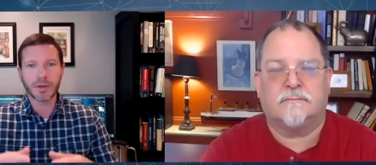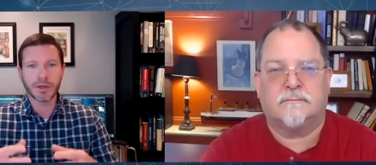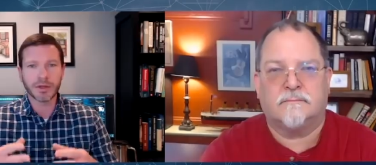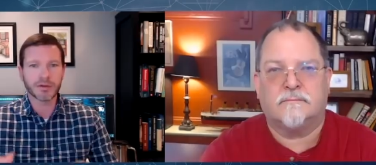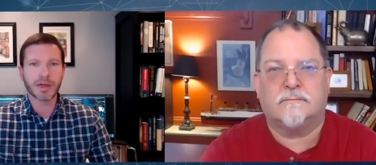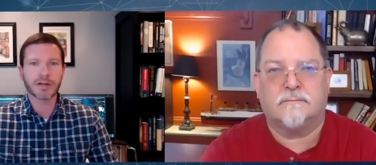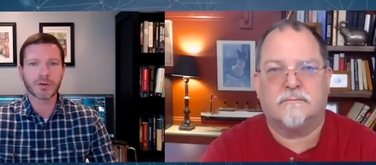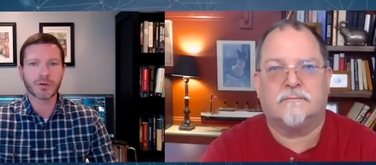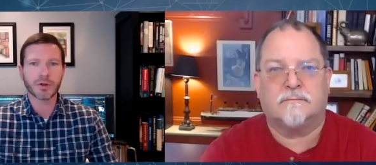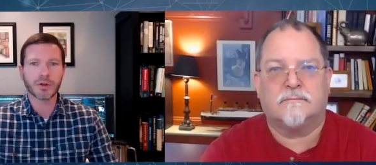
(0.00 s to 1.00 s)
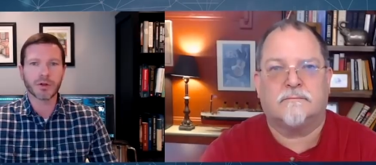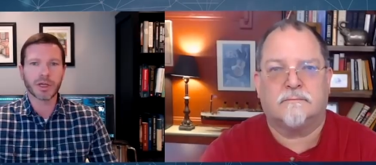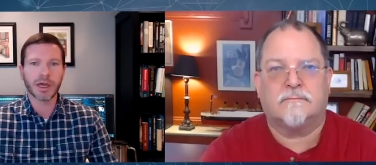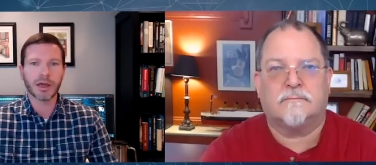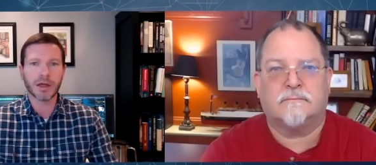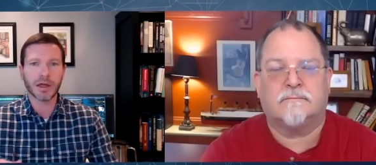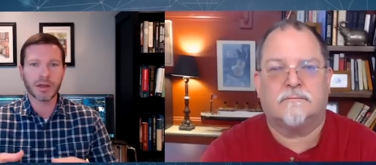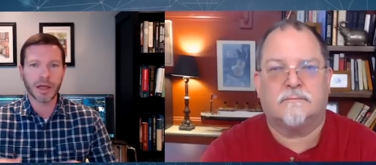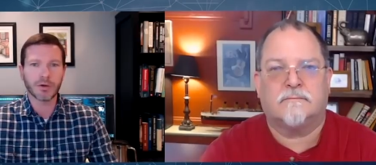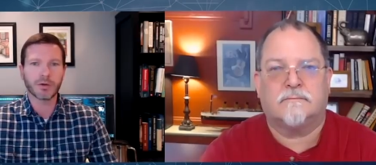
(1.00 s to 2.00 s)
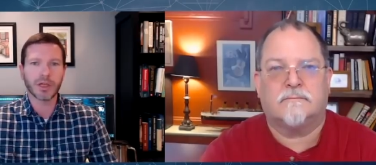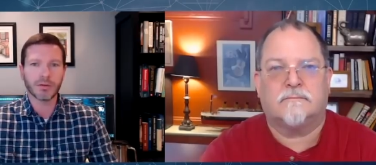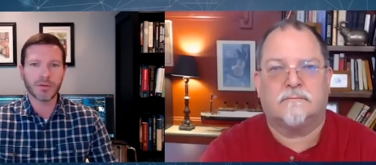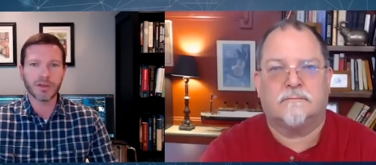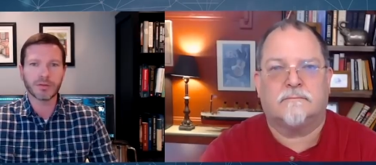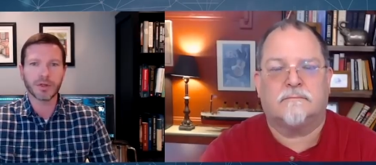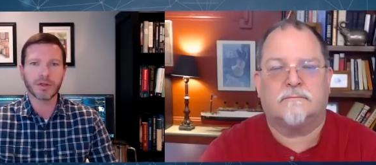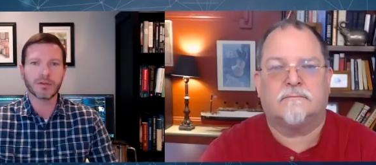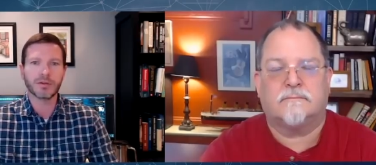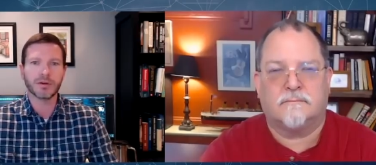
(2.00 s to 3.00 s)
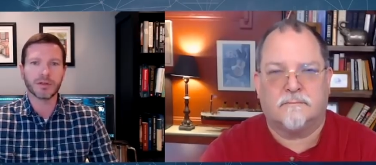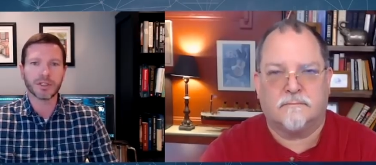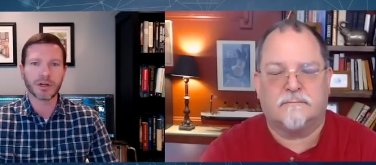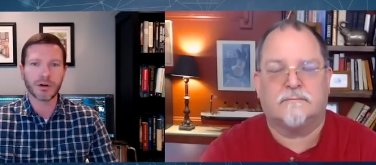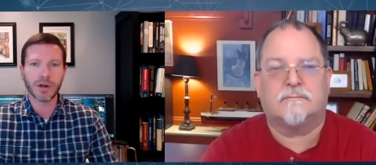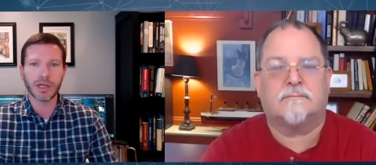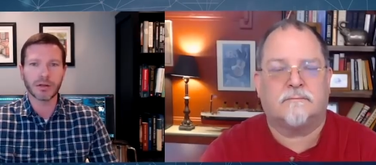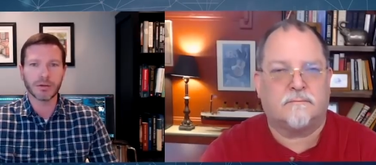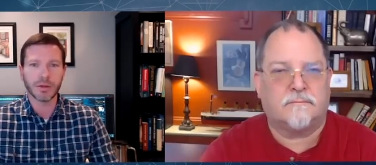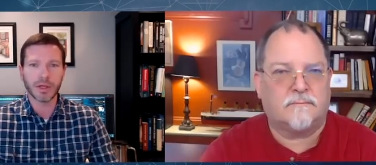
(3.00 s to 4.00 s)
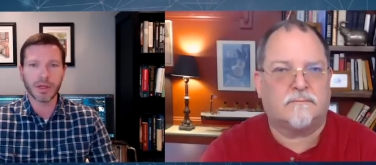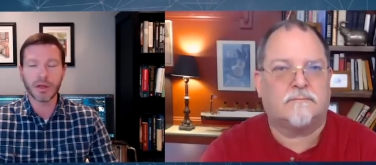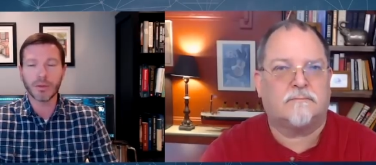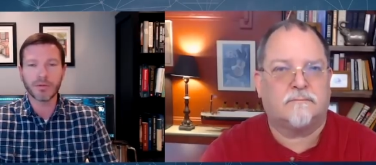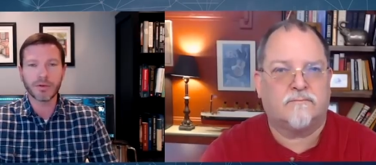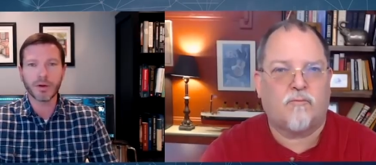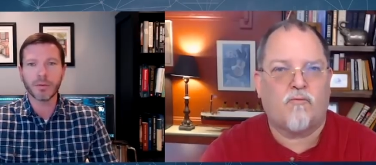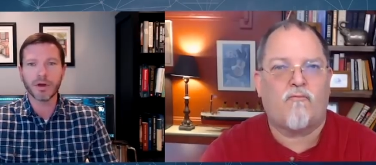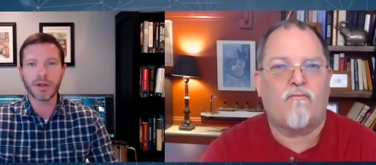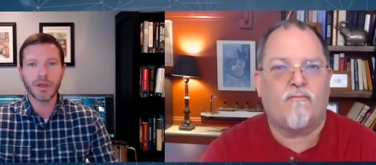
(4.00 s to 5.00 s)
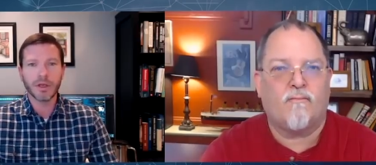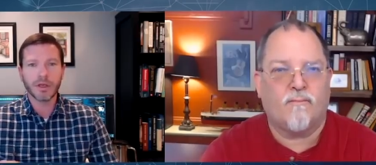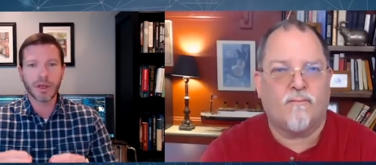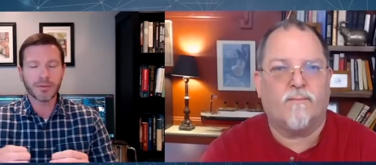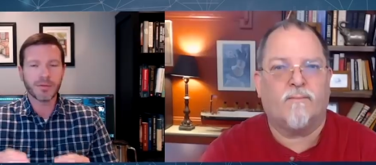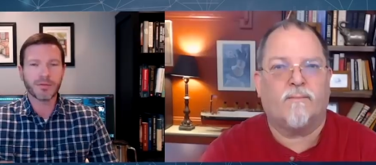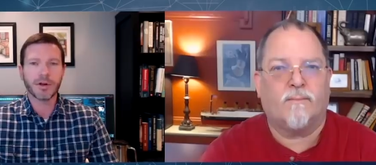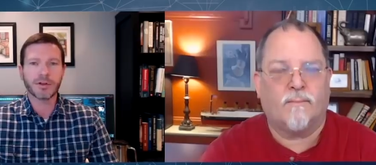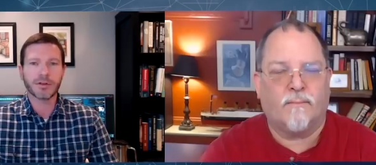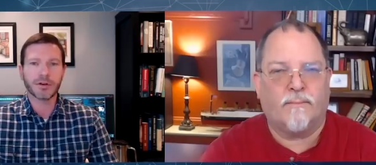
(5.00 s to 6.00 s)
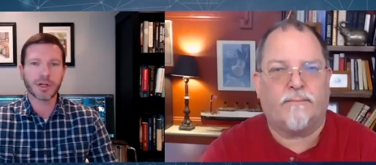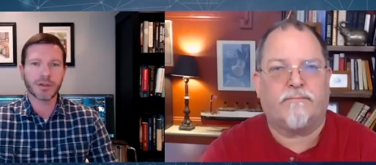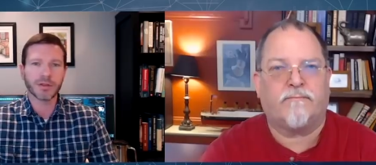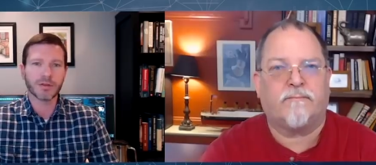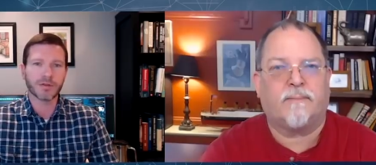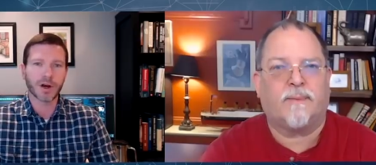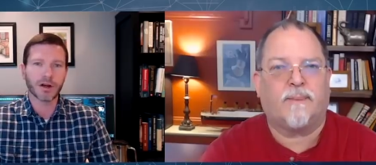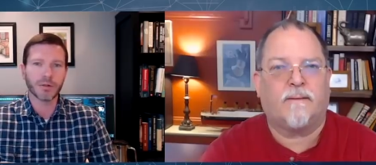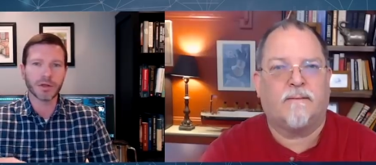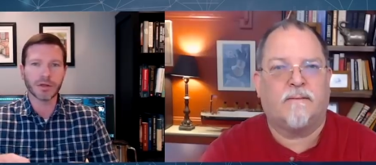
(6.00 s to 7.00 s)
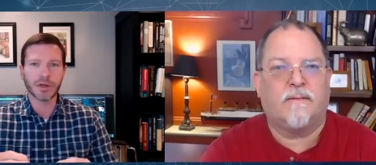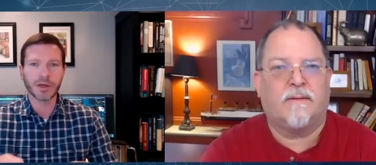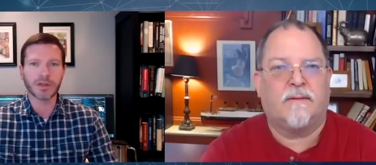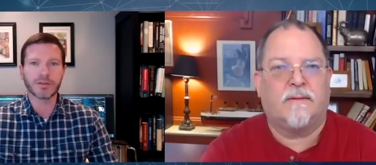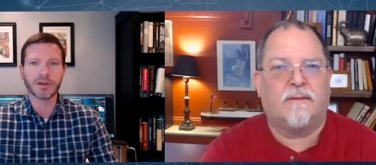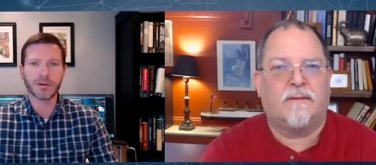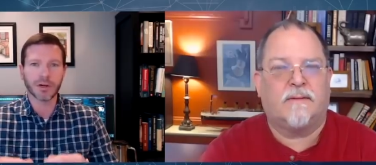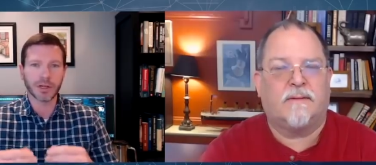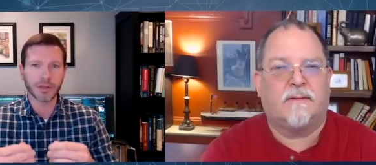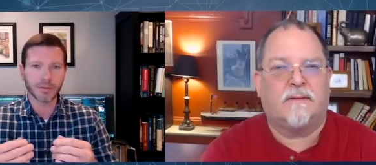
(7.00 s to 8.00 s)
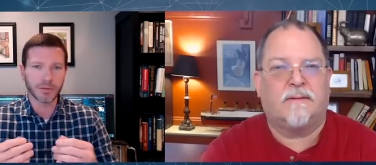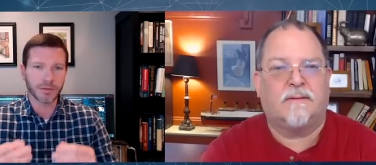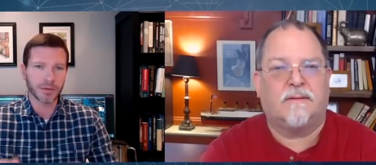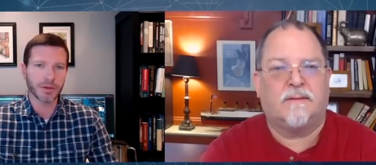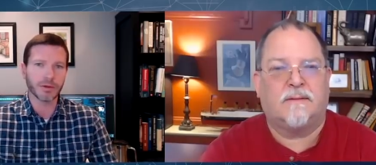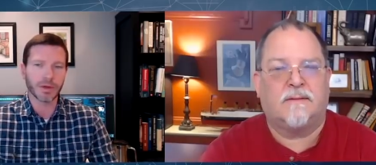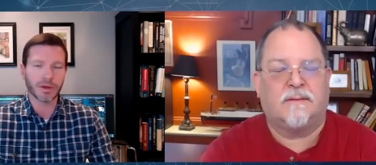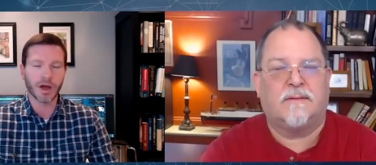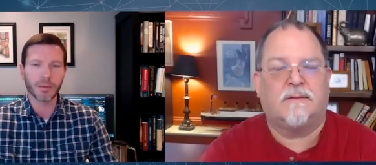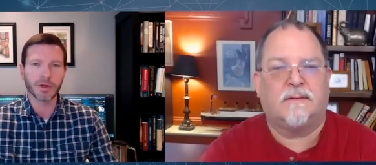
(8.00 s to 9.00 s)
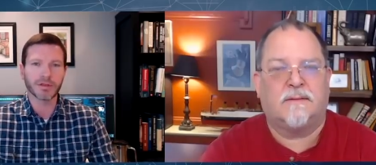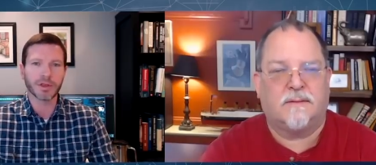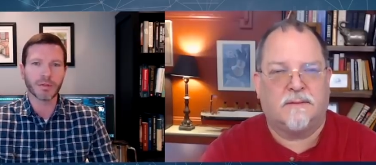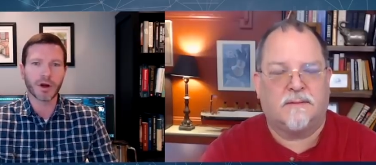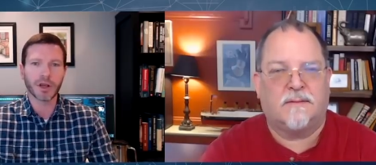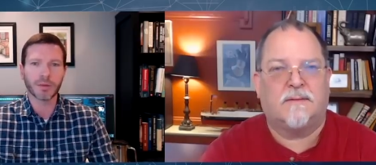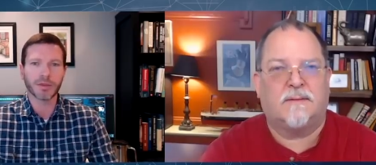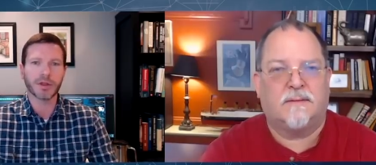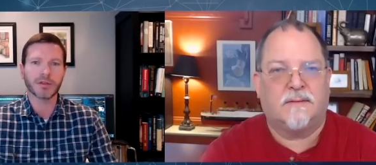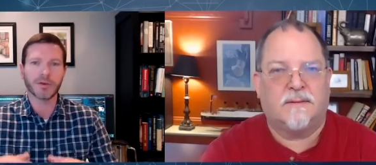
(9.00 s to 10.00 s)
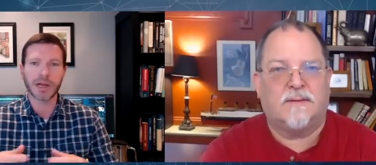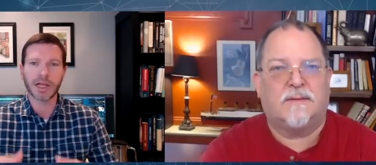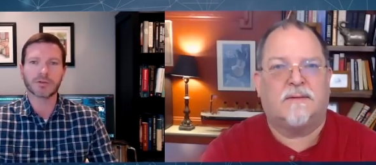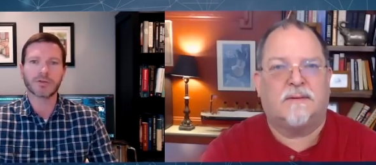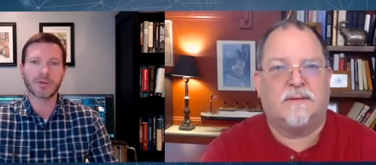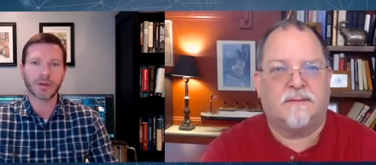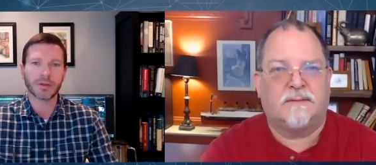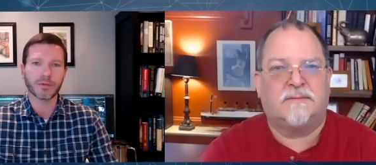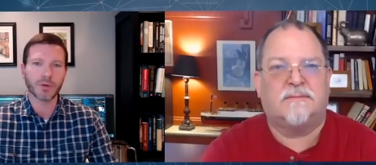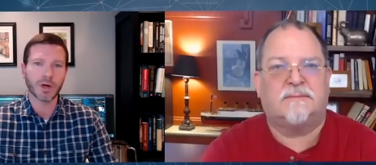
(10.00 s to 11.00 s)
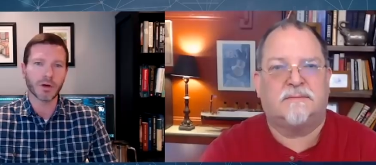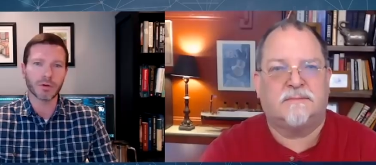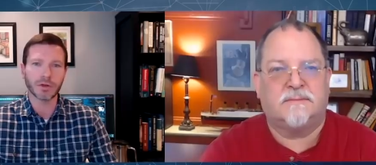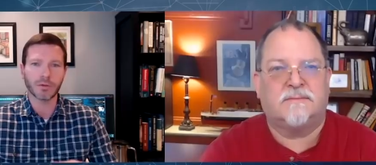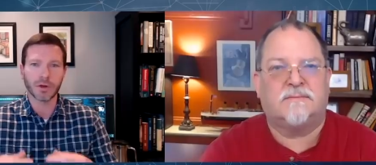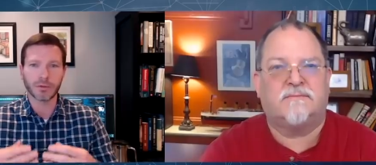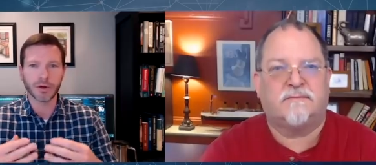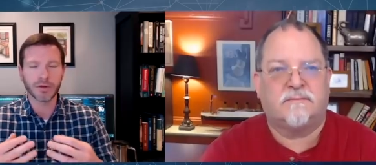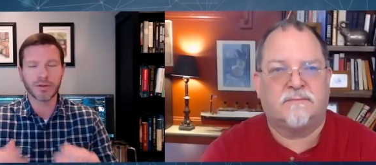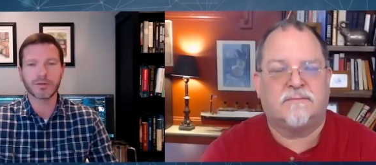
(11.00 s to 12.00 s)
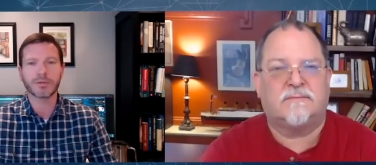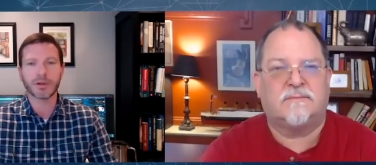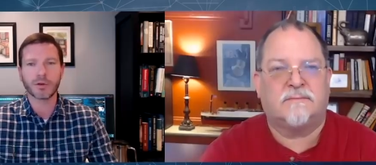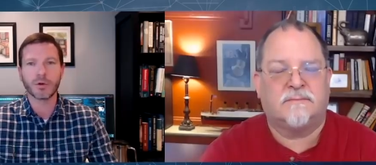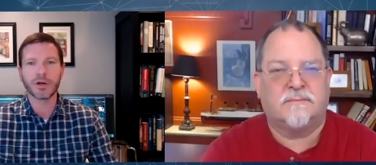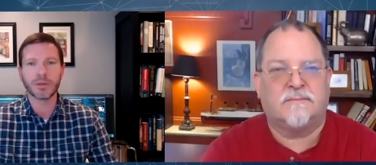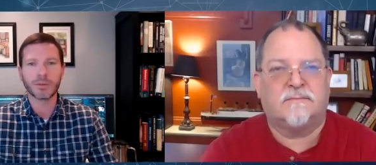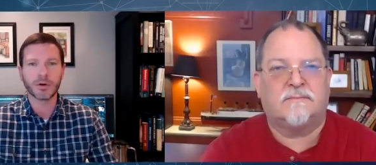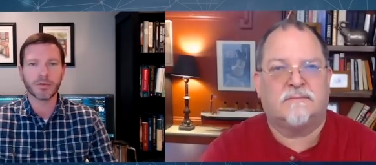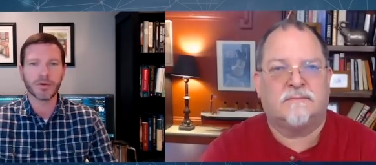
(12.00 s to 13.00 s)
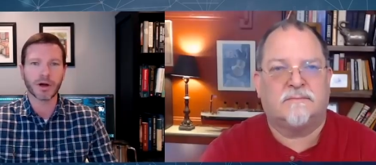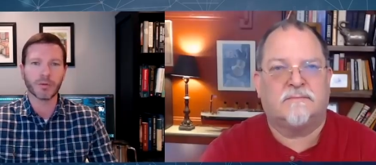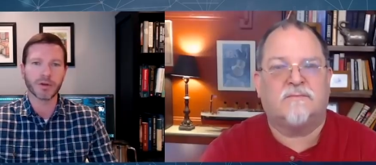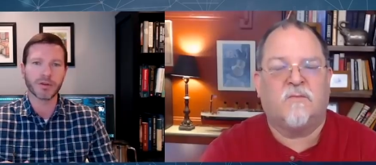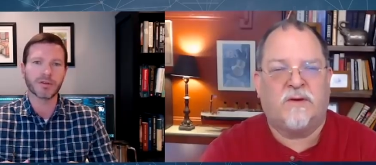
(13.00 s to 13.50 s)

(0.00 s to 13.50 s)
Speaker 1: mean, it's, it's natural to want to look at, at equity investments to generate income from, but you have to be very discerning in this environment, uh, considering the, the, company's end market, but then its financial strength as well. You know, what, what's its liquidity profile? What's